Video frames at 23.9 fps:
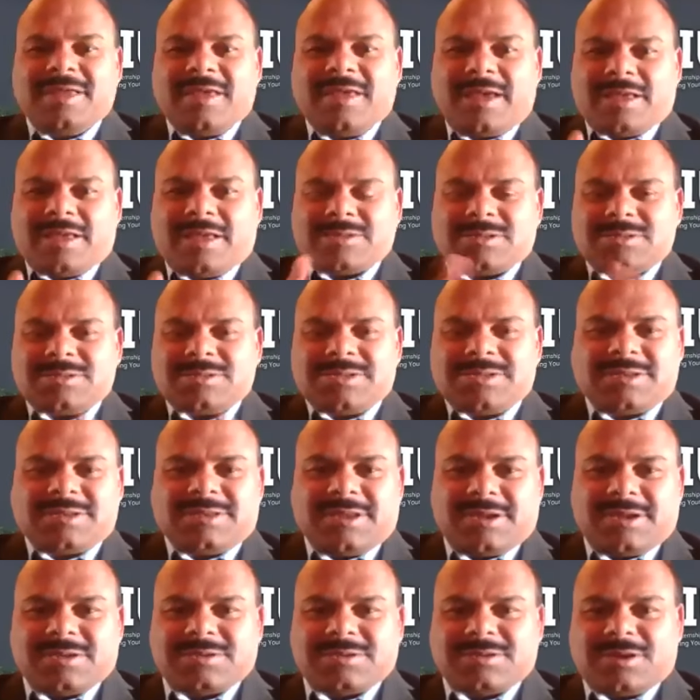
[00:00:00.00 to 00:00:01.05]
as I said,
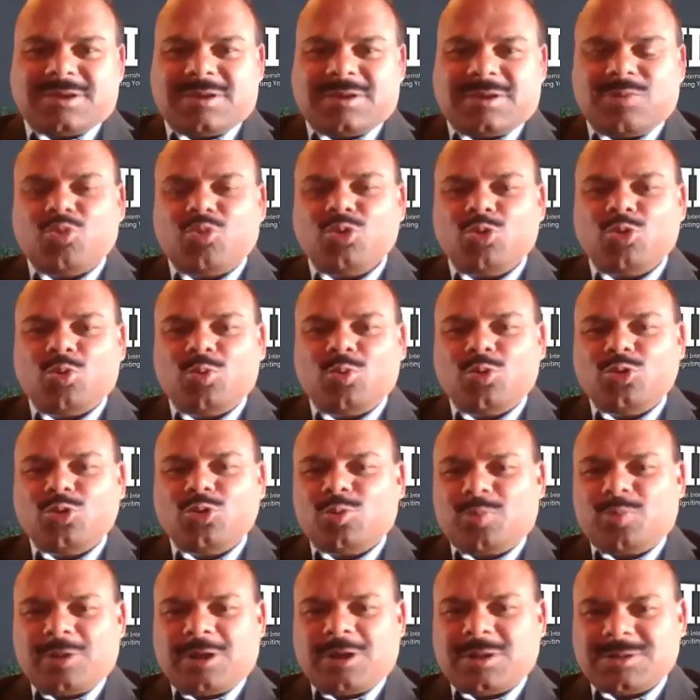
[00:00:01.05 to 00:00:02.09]
that uh,
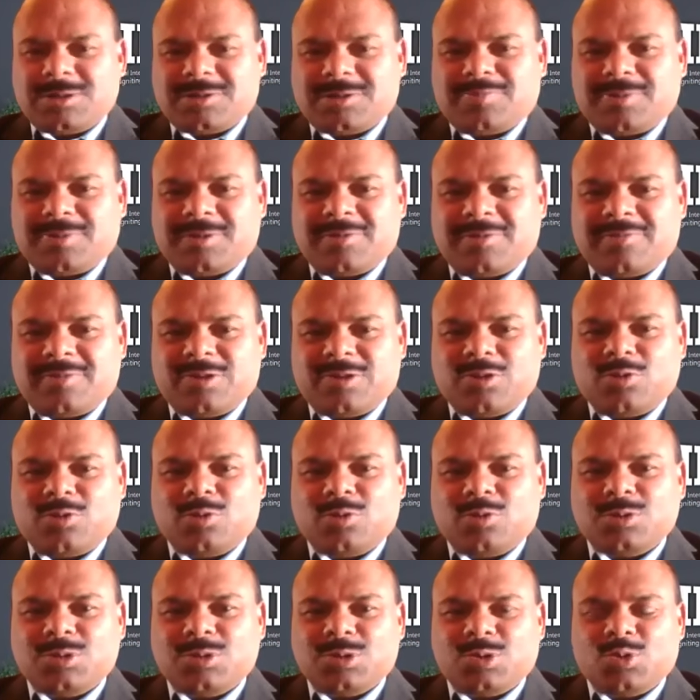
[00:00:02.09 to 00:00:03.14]
Ubuntu philosophy,
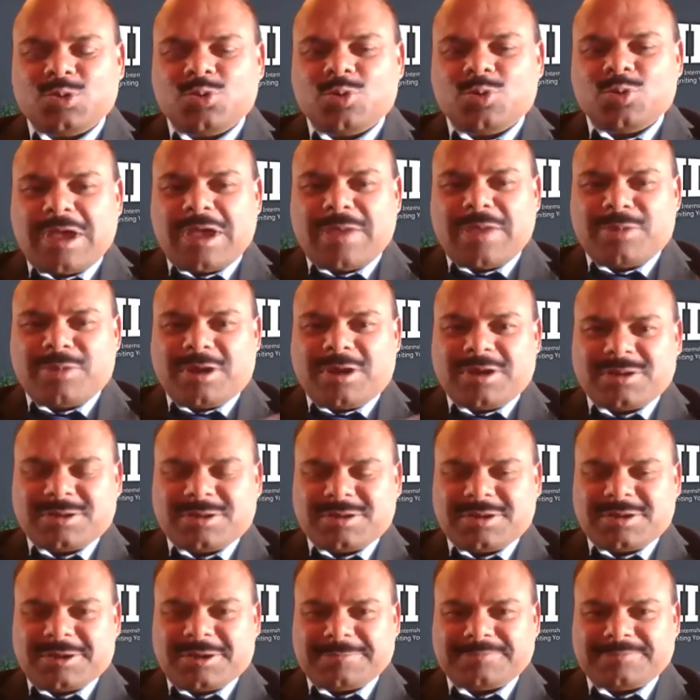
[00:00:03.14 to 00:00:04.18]
without you, I am not
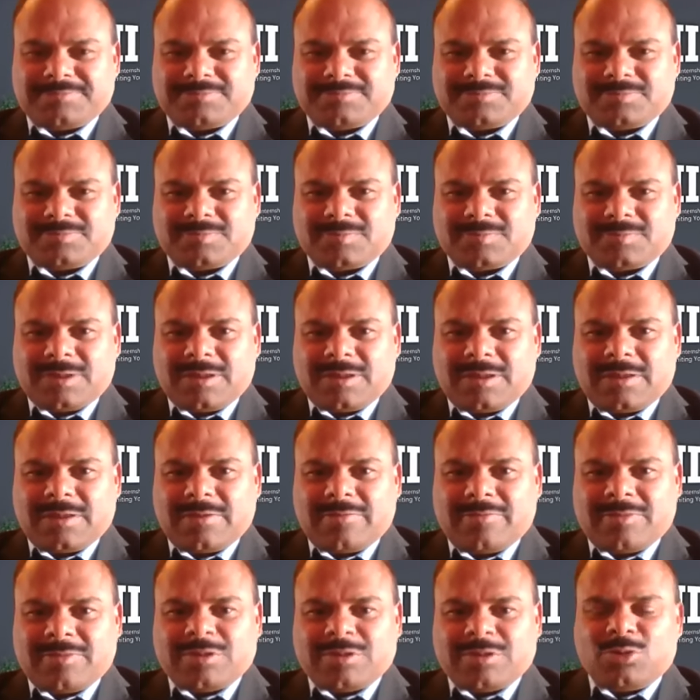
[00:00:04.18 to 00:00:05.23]
here.
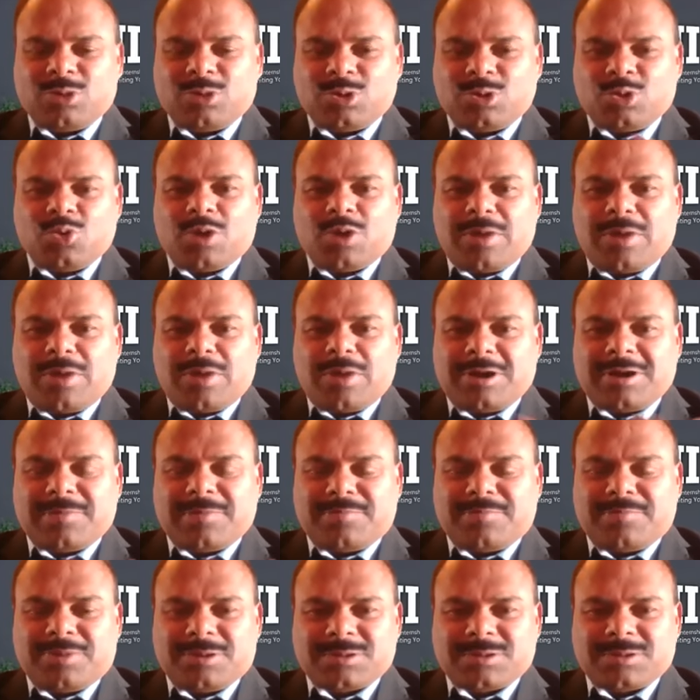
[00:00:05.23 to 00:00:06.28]
Without you, I'm not a
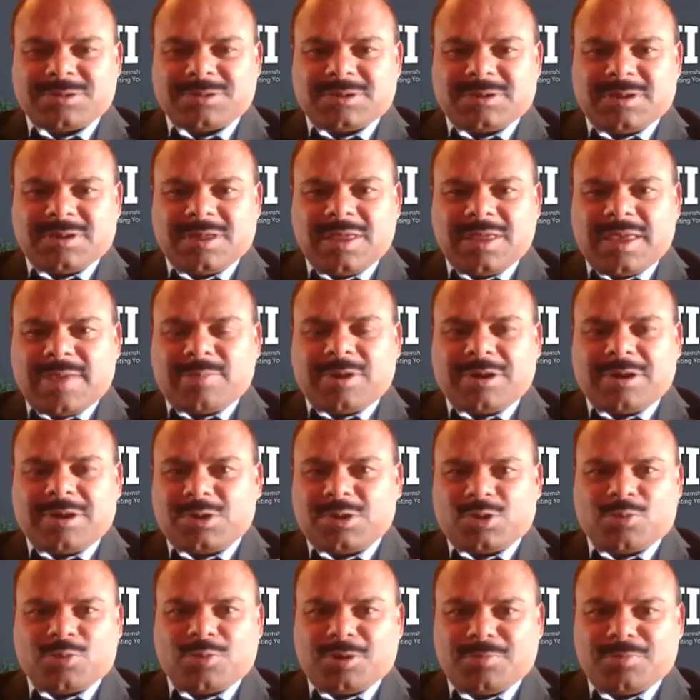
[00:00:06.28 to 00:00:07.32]
person. I'm not a
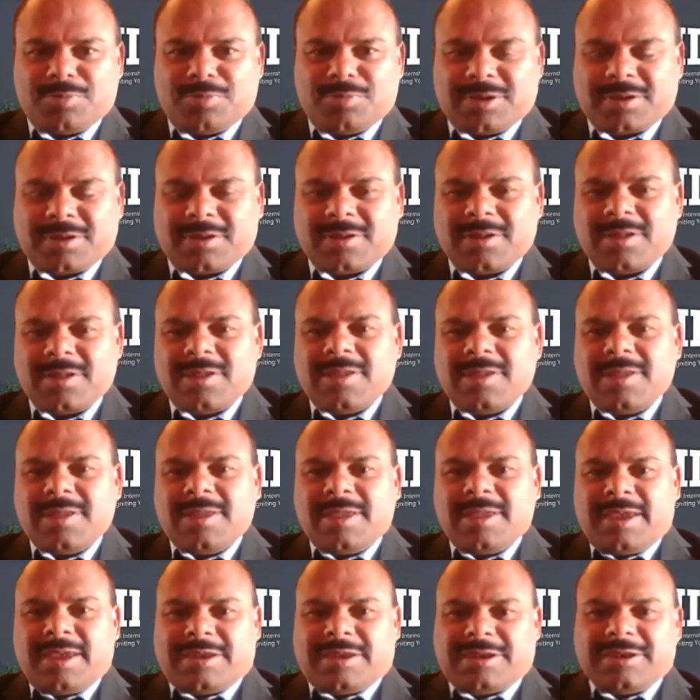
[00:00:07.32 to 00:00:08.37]
human being.
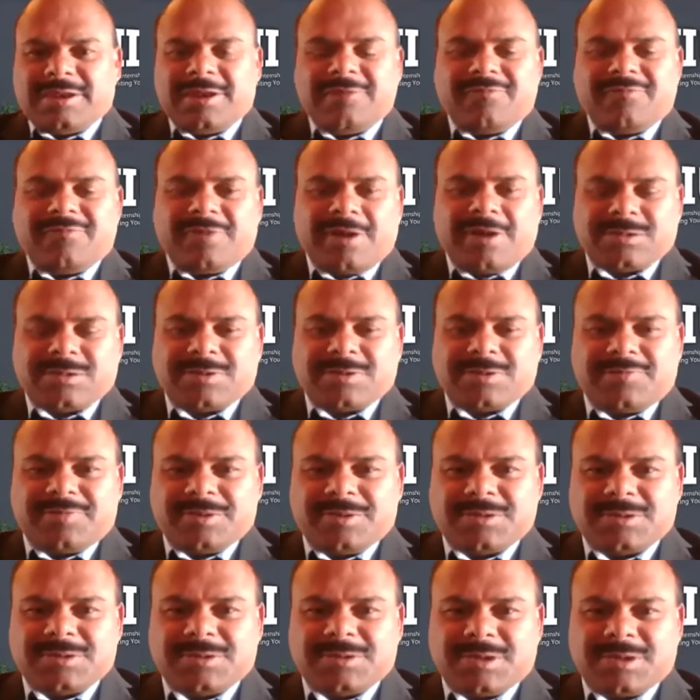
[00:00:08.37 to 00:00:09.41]
And Indian philosophy
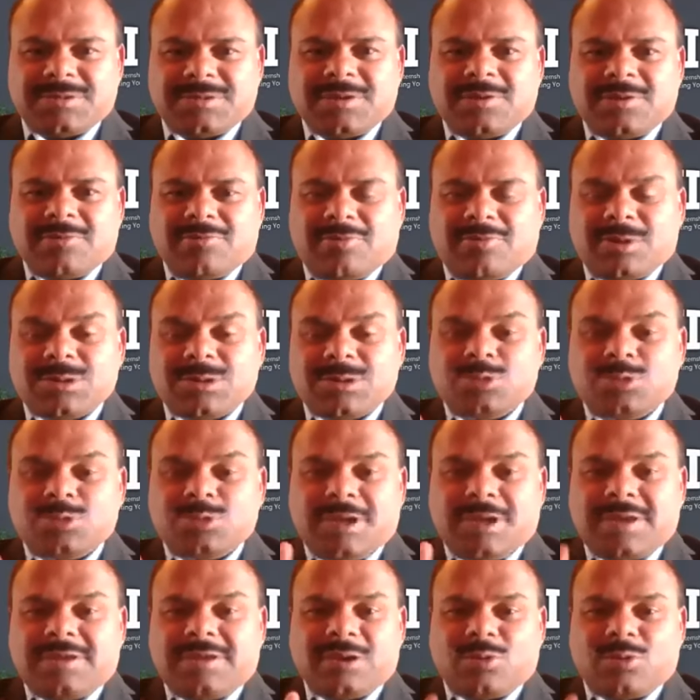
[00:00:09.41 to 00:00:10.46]
says,
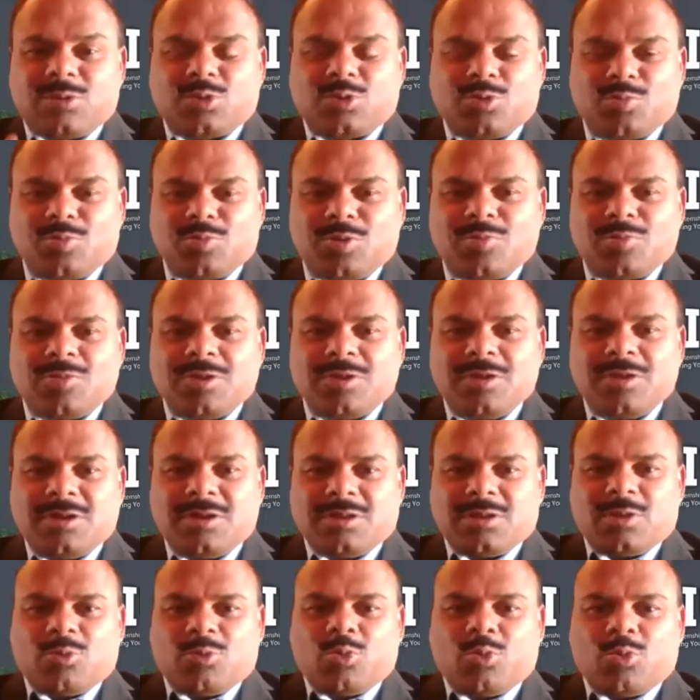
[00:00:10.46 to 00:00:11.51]
"Vasudhaika Kutumbam,
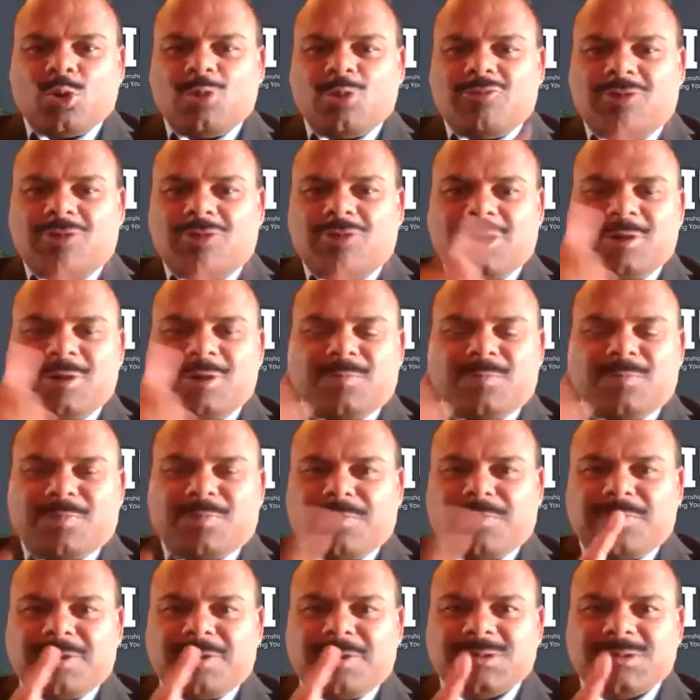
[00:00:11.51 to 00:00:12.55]
the whole world
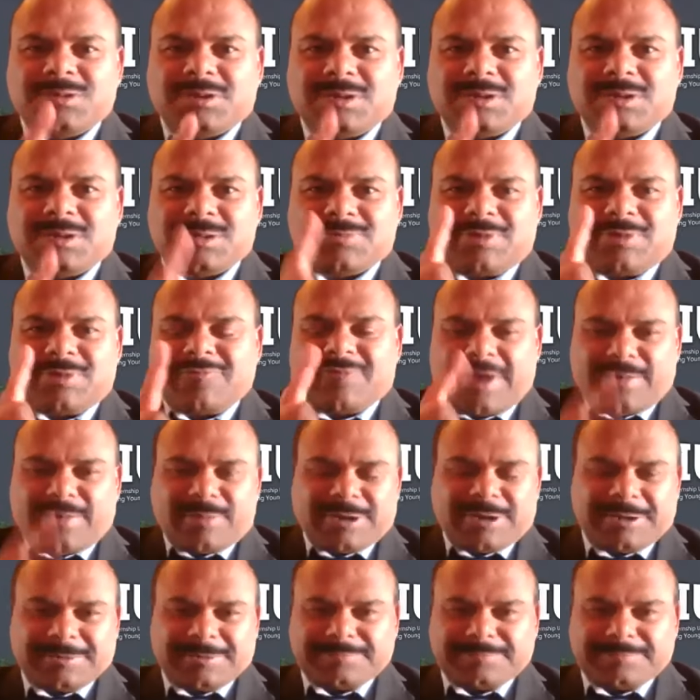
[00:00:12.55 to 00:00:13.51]
population is one family.